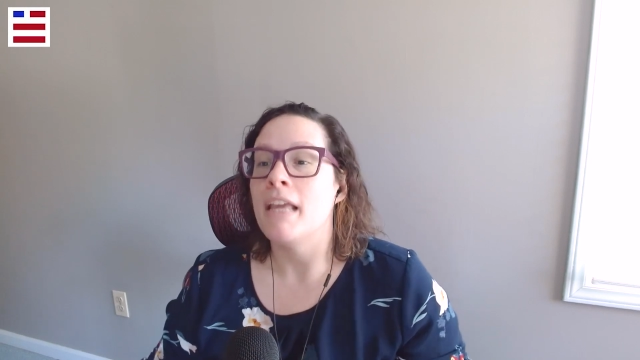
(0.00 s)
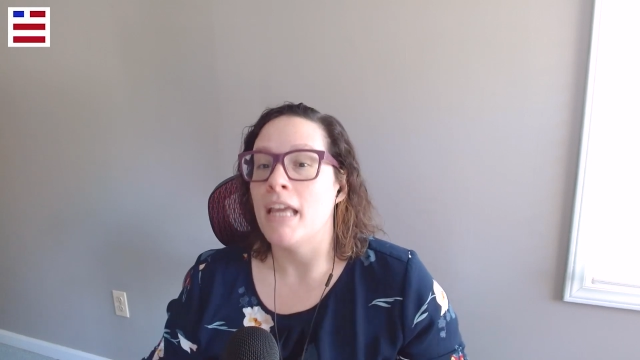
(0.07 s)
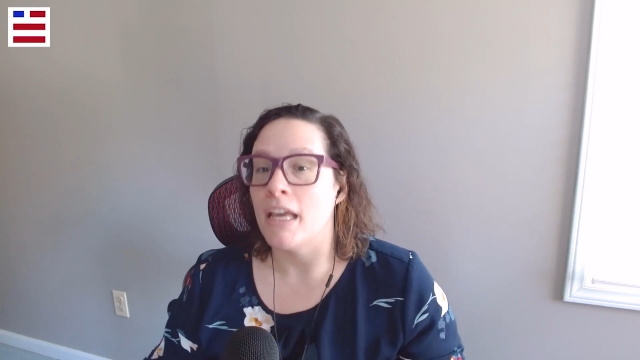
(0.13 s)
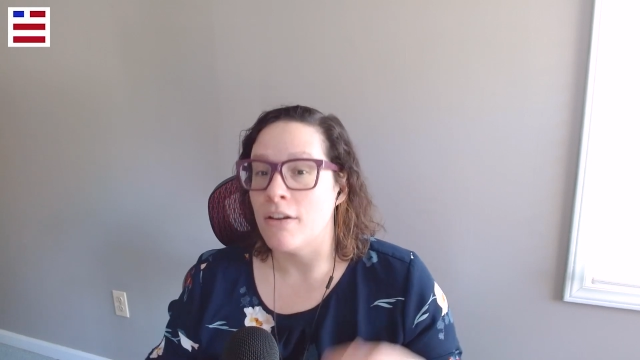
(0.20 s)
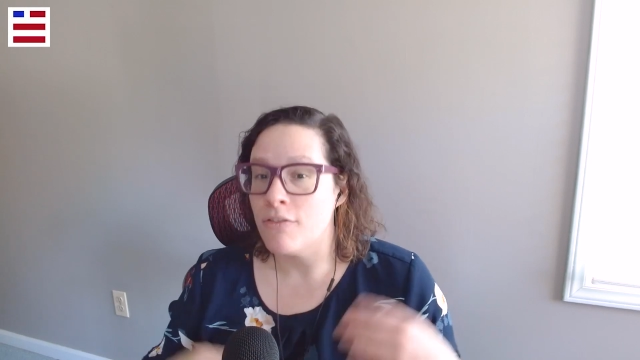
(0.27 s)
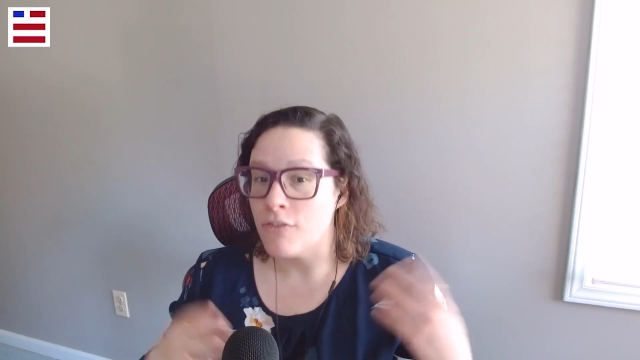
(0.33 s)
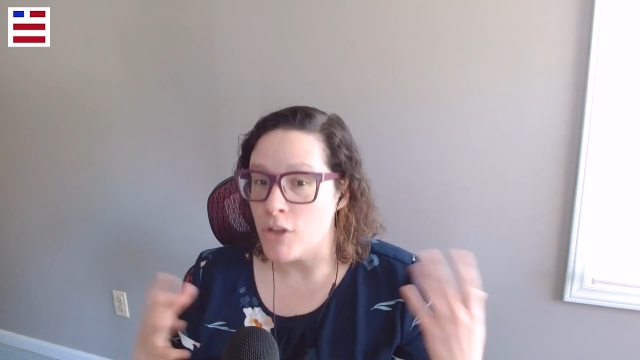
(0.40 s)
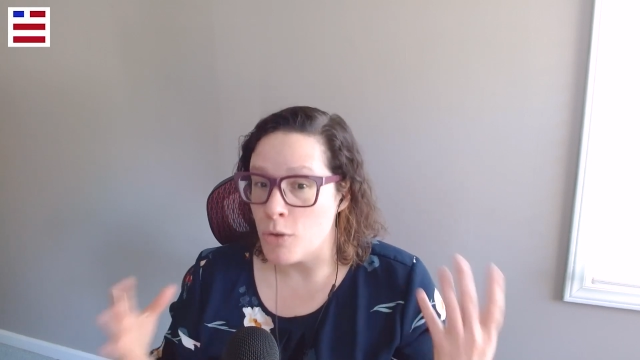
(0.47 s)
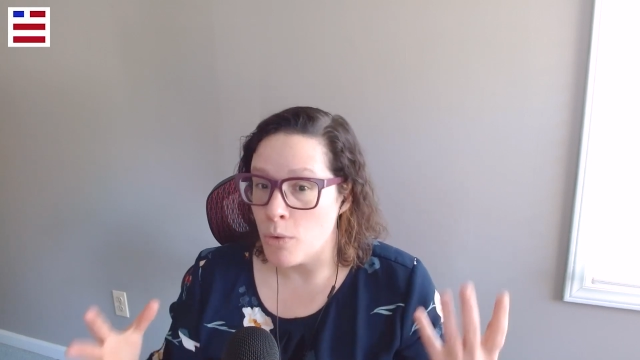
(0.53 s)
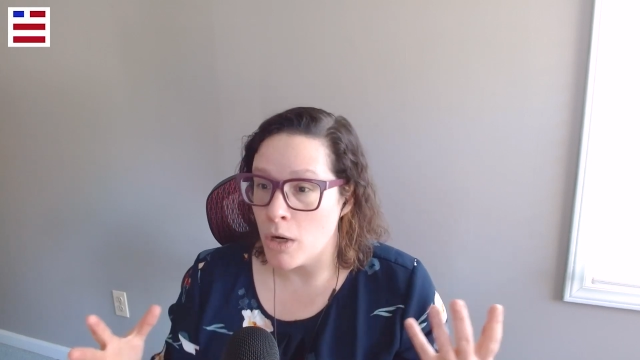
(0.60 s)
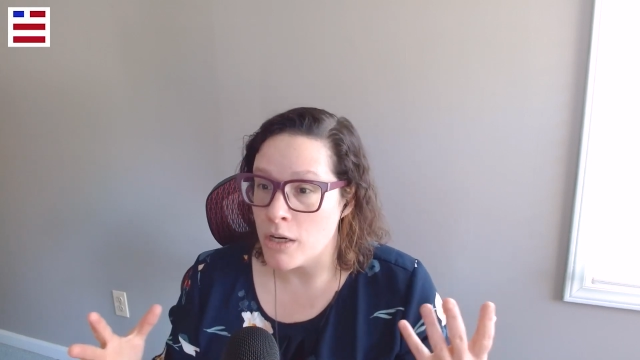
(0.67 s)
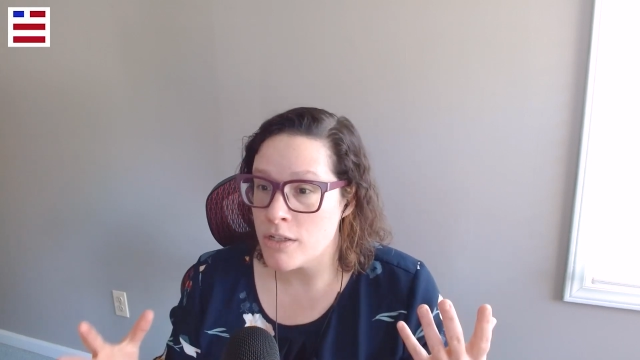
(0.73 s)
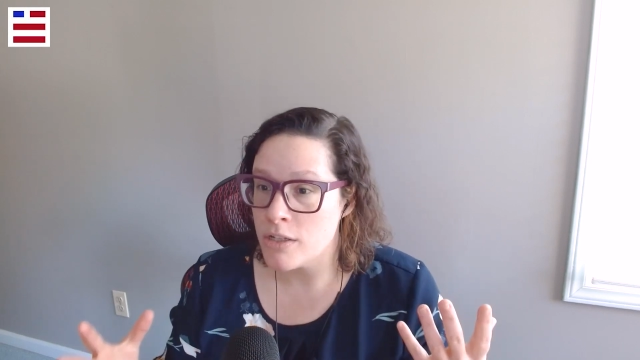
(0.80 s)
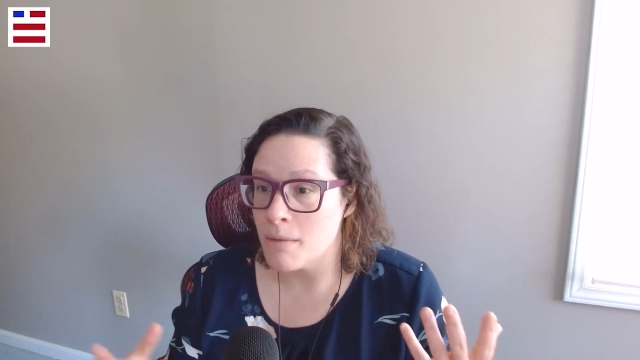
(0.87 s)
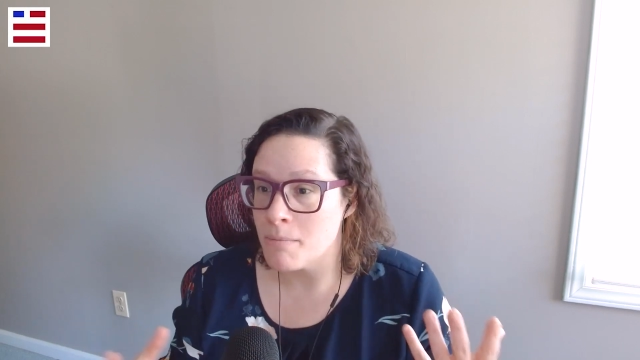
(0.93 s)
If you
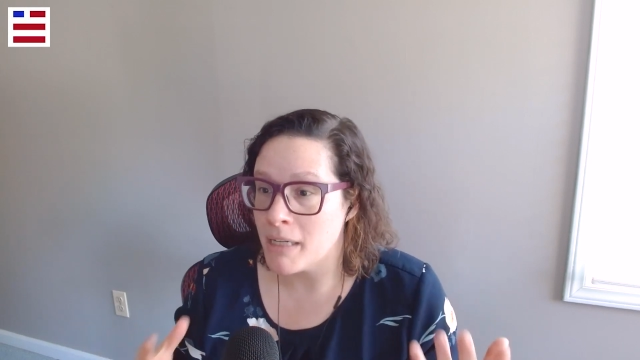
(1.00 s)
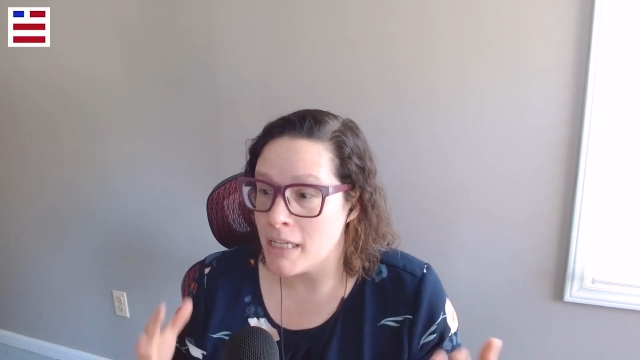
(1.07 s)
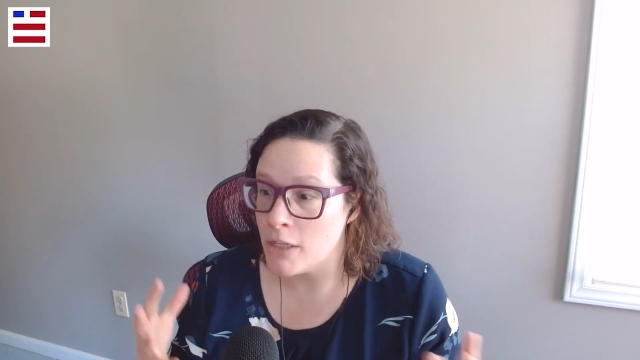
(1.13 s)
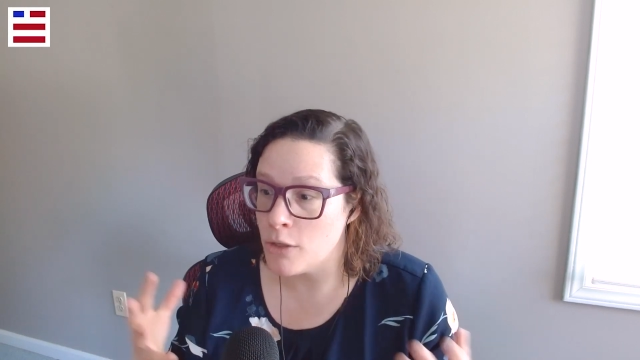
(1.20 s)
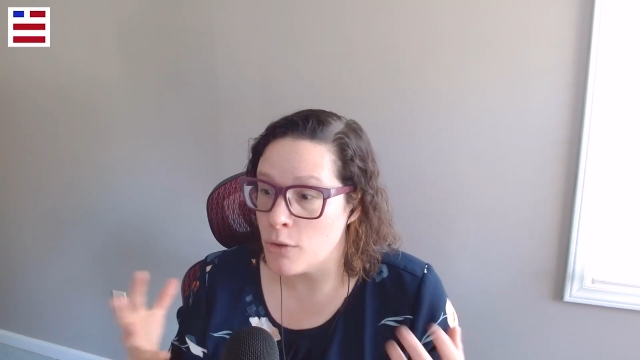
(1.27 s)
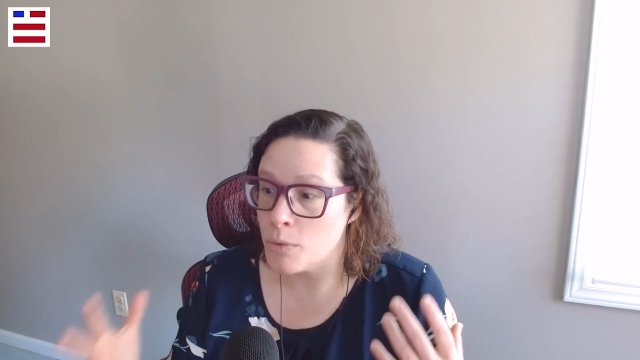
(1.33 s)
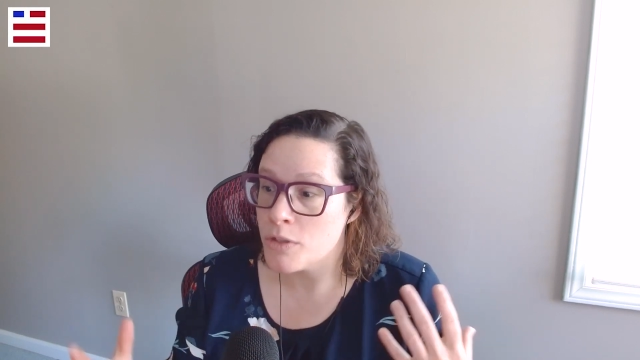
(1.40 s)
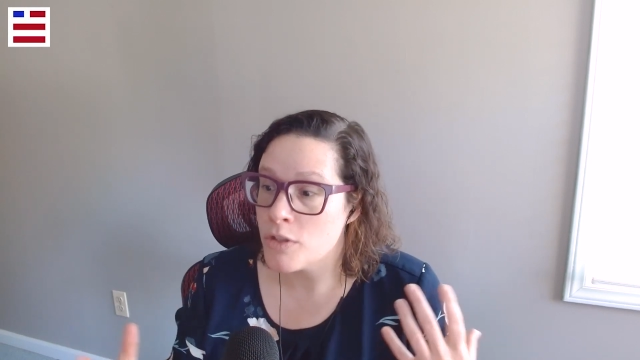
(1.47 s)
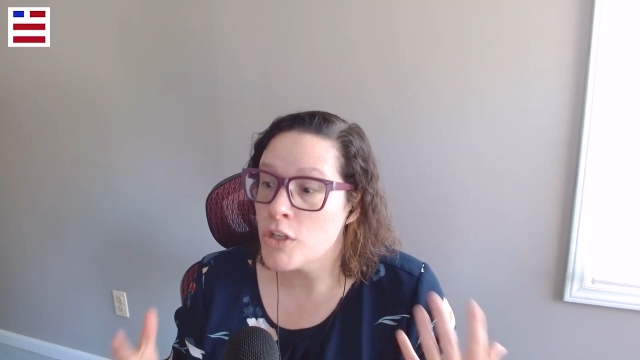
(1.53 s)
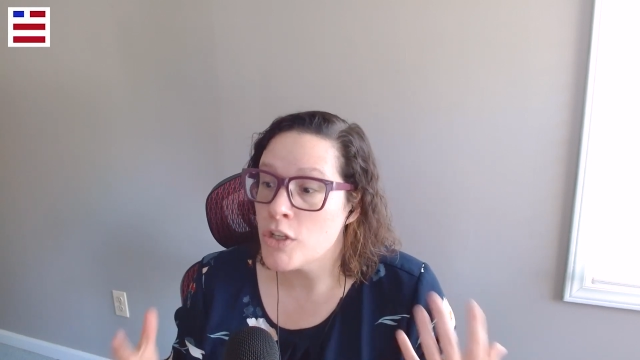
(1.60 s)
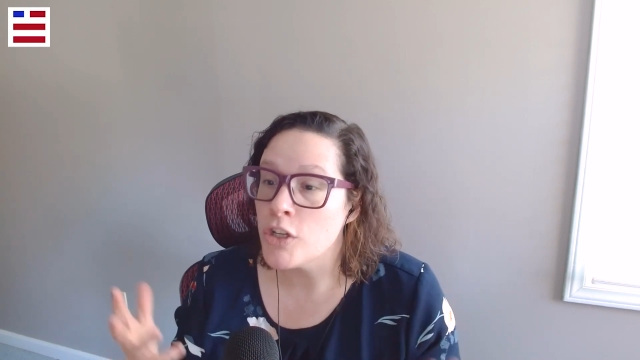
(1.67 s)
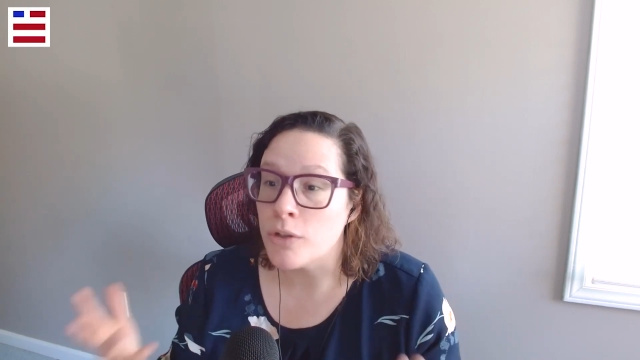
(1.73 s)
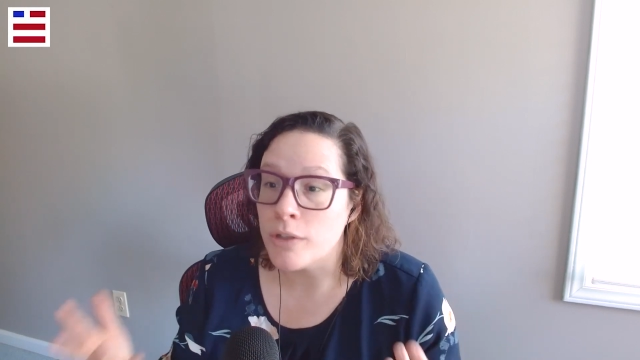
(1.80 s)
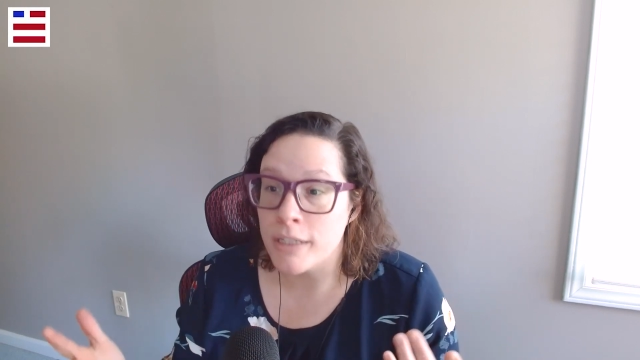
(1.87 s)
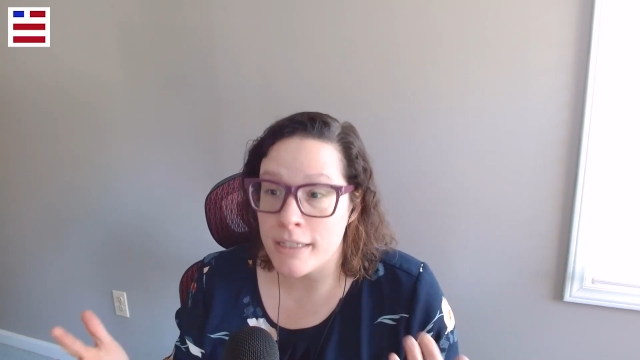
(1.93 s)
are somebody who is
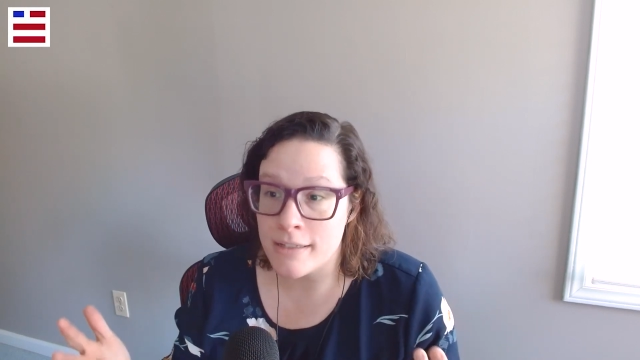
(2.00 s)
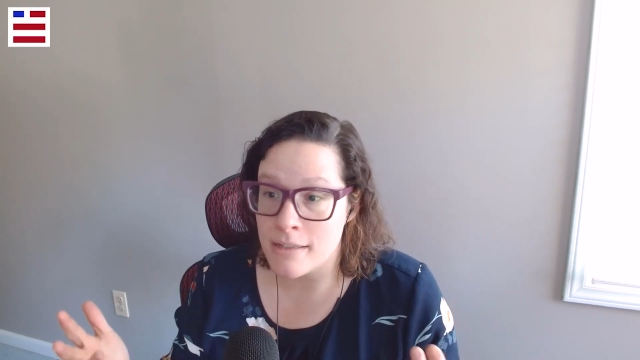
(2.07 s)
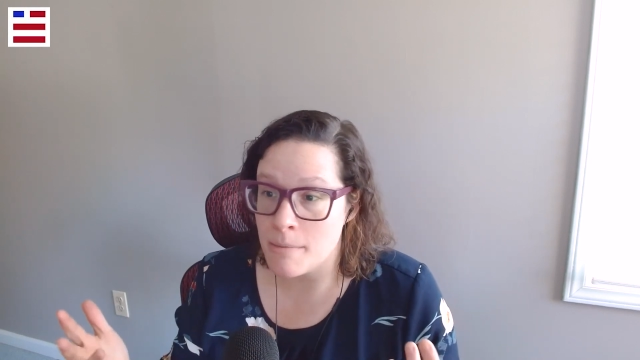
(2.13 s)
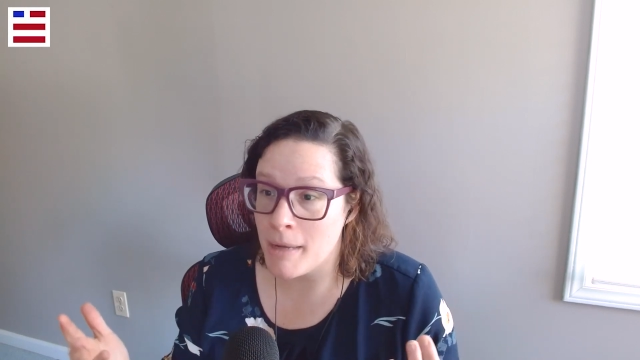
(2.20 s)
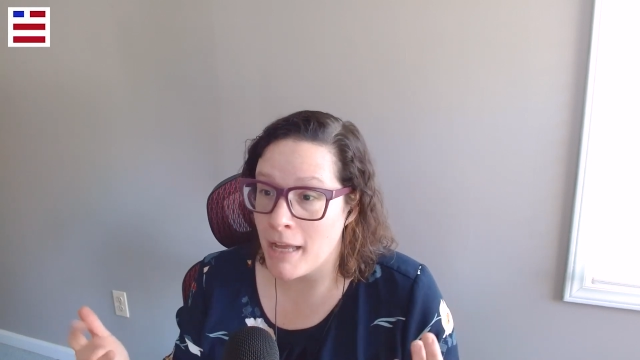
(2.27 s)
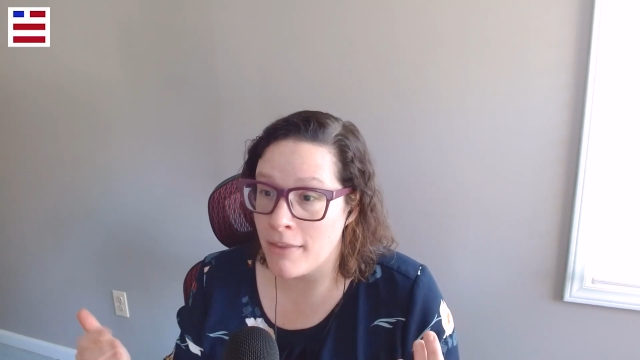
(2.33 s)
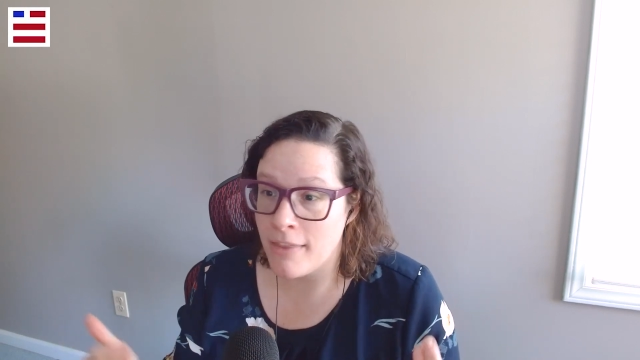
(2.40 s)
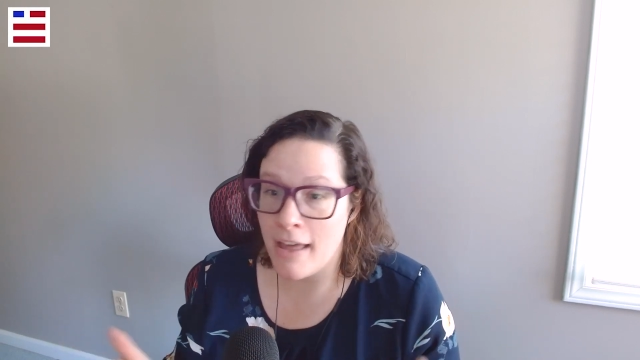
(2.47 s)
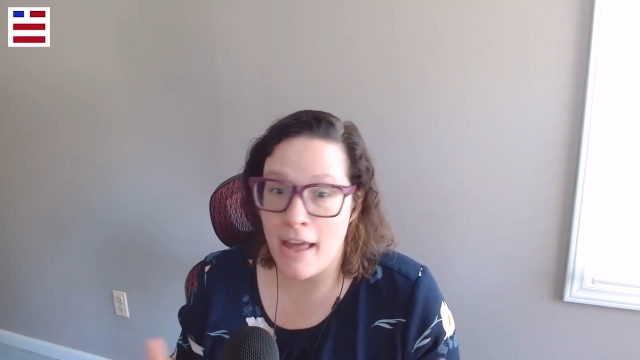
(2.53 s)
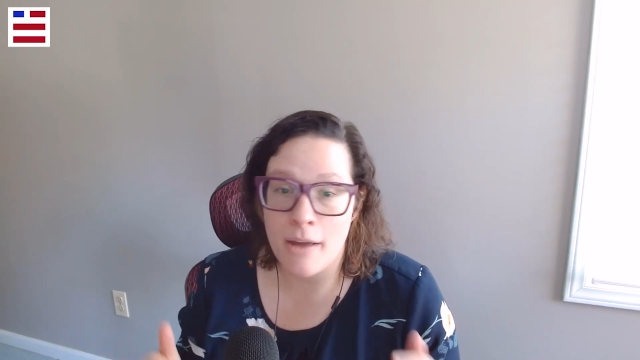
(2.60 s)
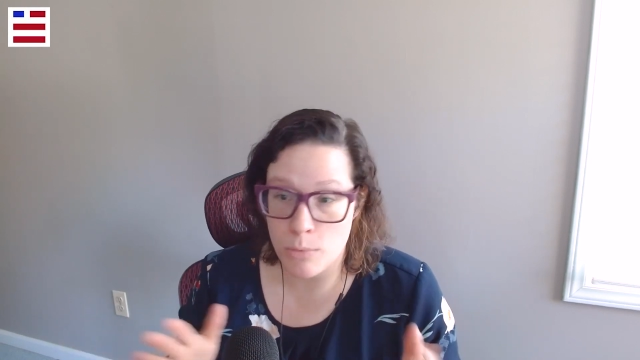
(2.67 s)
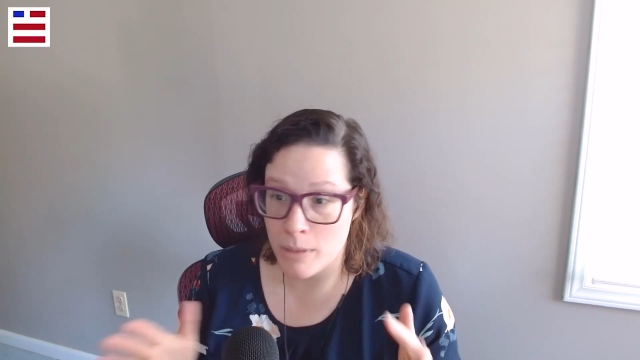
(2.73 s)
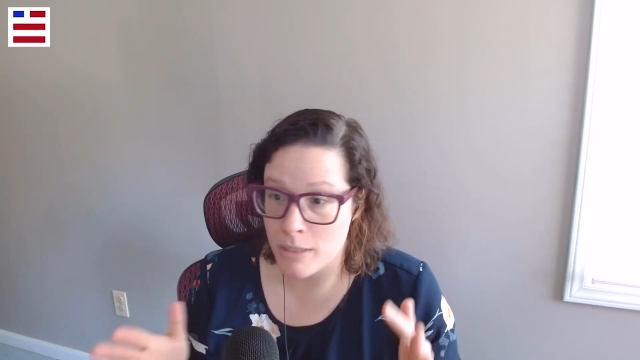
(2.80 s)
curious about that,